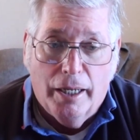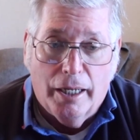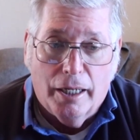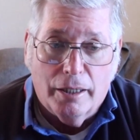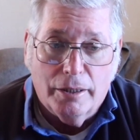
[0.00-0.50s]

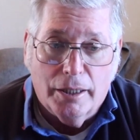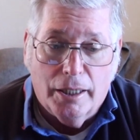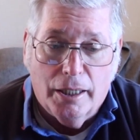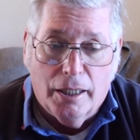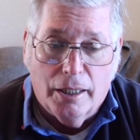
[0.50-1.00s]
and
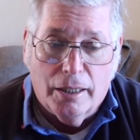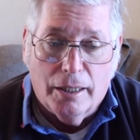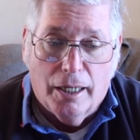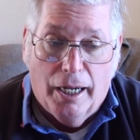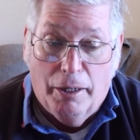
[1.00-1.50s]

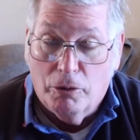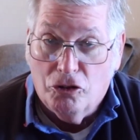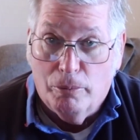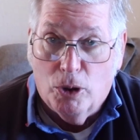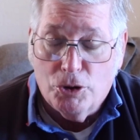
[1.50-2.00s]
I
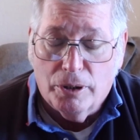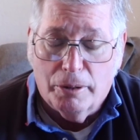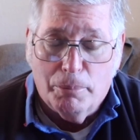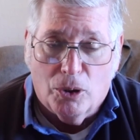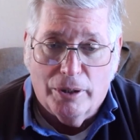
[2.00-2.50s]
was
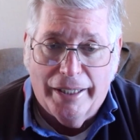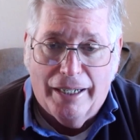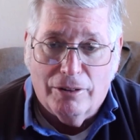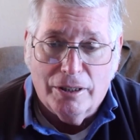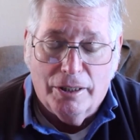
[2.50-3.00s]
emotionally burned
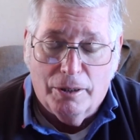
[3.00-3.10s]
out.